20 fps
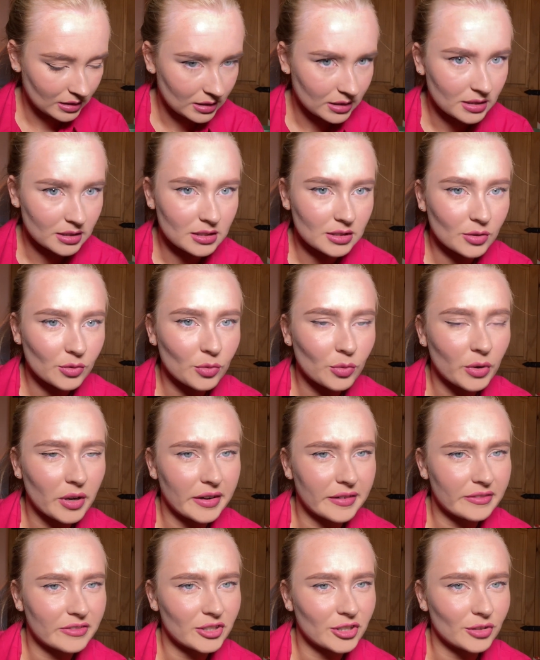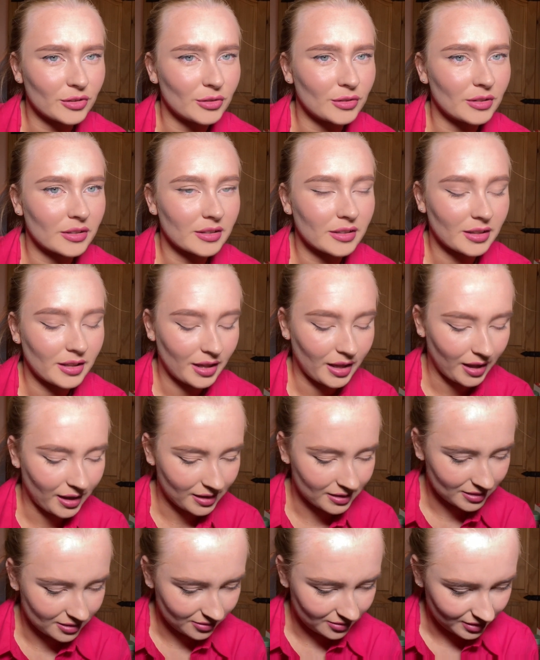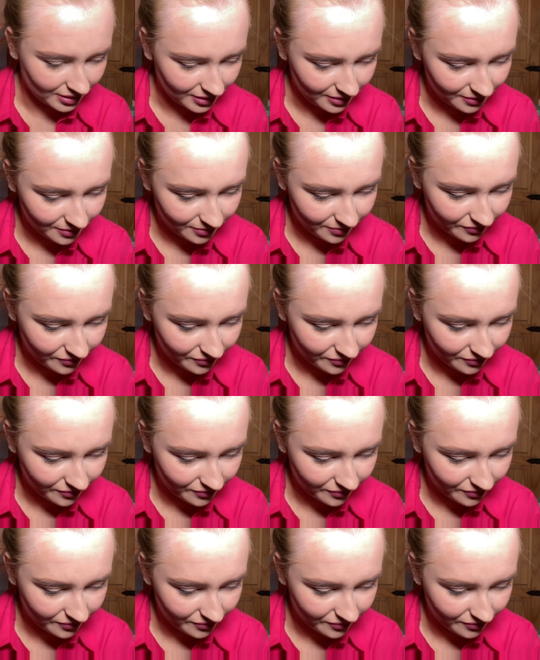There's quite a few hairs on that.